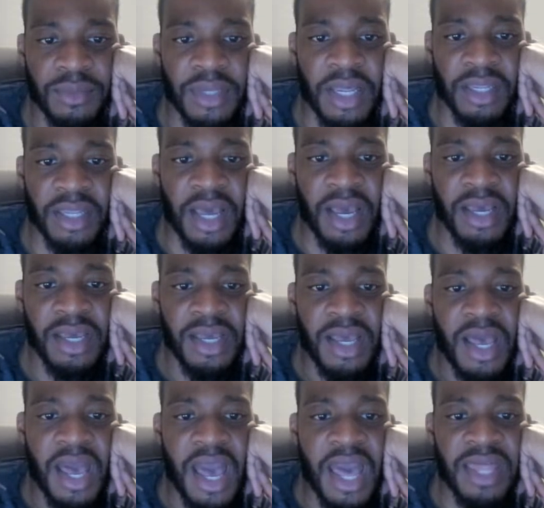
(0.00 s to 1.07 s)
like that.
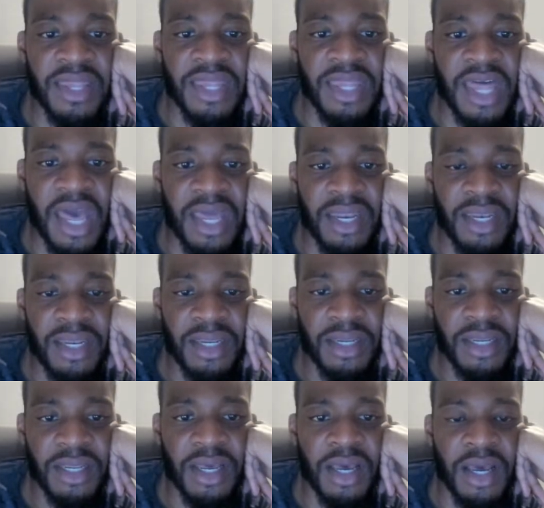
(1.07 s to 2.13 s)
And then
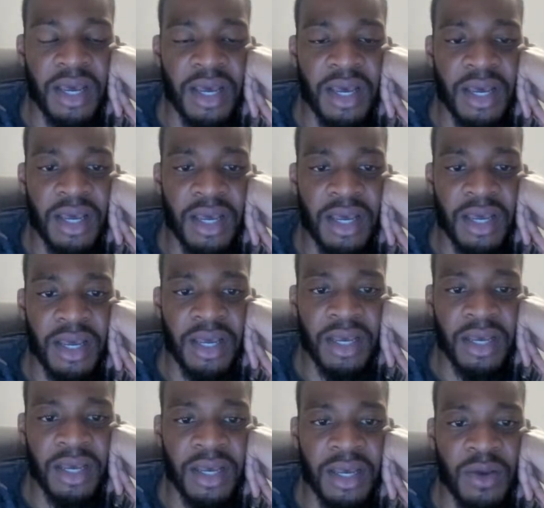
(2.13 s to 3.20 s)

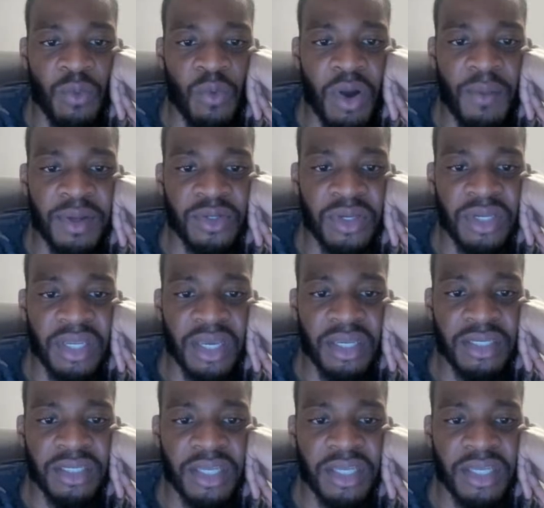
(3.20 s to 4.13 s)
what am I doing again?